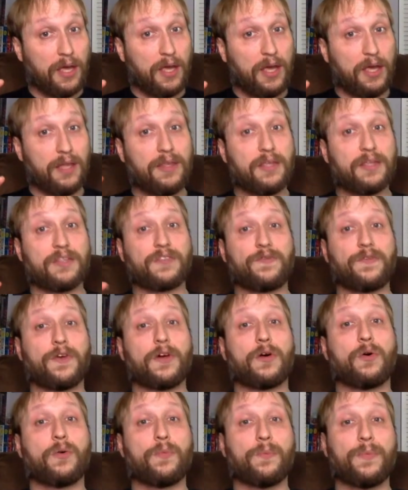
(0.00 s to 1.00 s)
in this
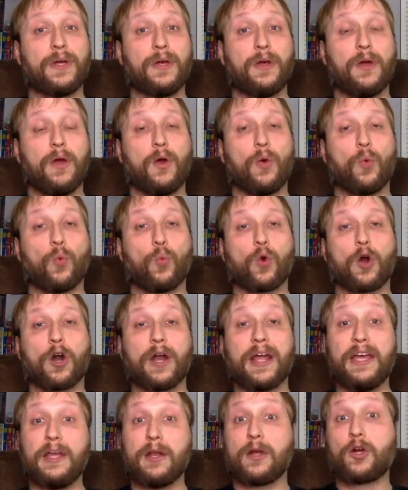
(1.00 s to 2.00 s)
film
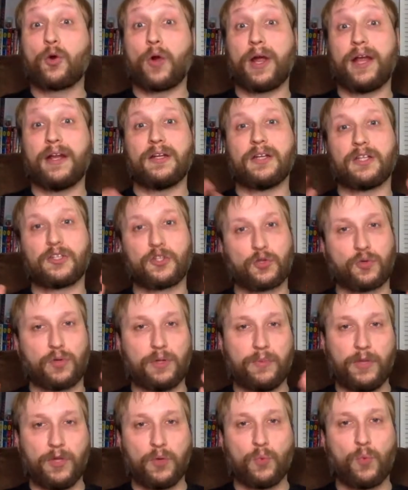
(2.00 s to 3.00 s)
were integrated
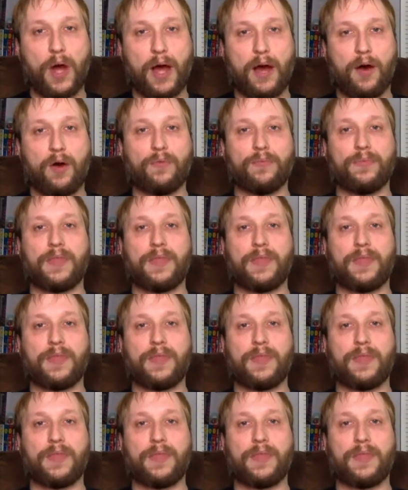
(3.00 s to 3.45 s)
extremely well.